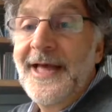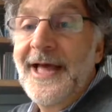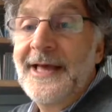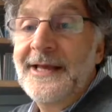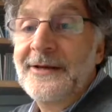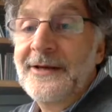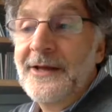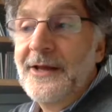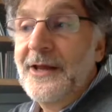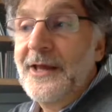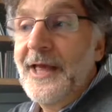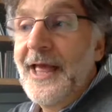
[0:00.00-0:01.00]
That
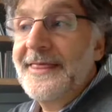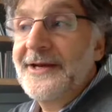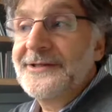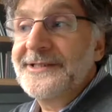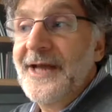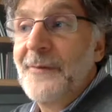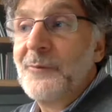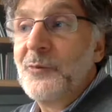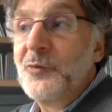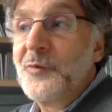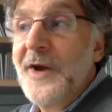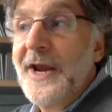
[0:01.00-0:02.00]
there's
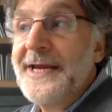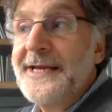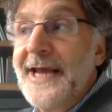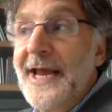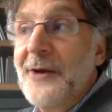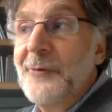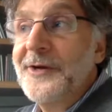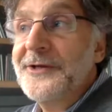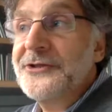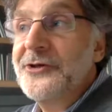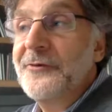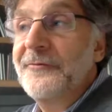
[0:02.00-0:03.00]
some rate at
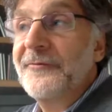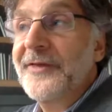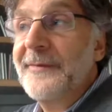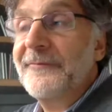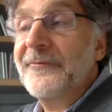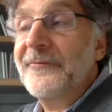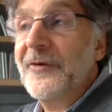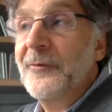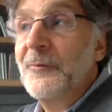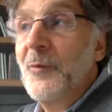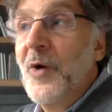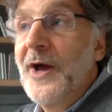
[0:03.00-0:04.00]
which you flip
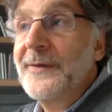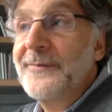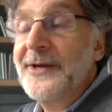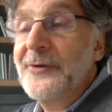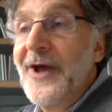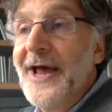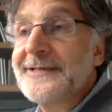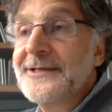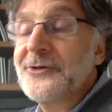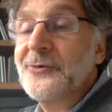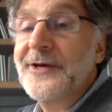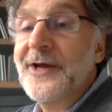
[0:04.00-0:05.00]
from one amino acid
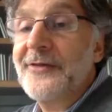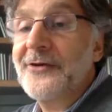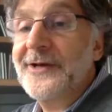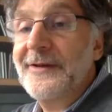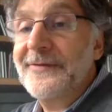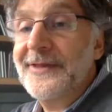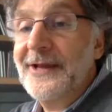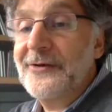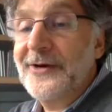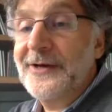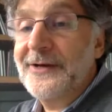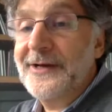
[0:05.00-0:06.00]
to another, given that
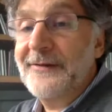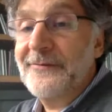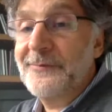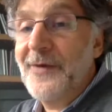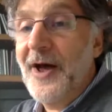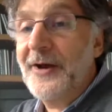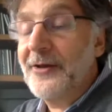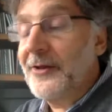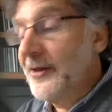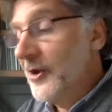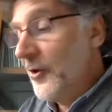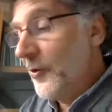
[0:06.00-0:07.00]
you're in a given model,
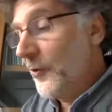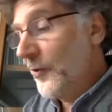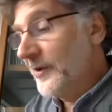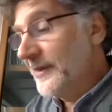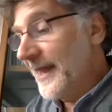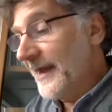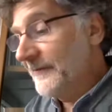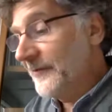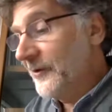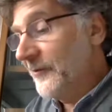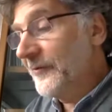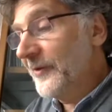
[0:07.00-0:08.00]
or that
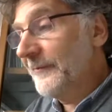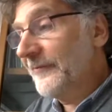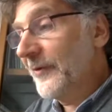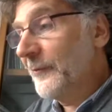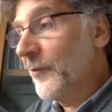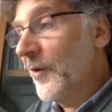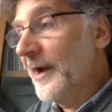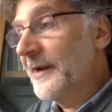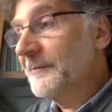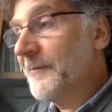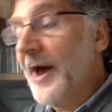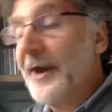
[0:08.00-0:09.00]
you flip from one
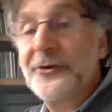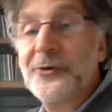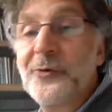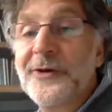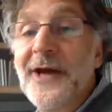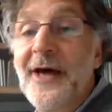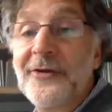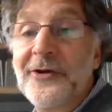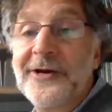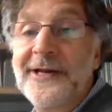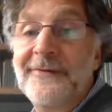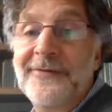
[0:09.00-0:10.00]
model to another,
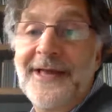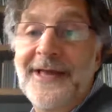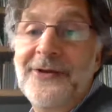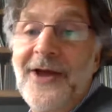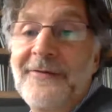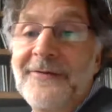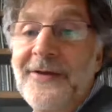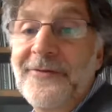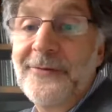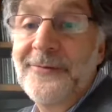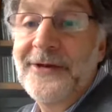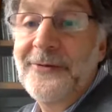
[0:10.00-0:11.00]
given that you have a given
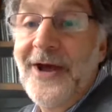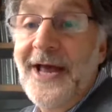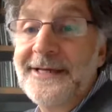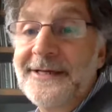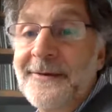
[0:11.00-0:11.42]
amino acid.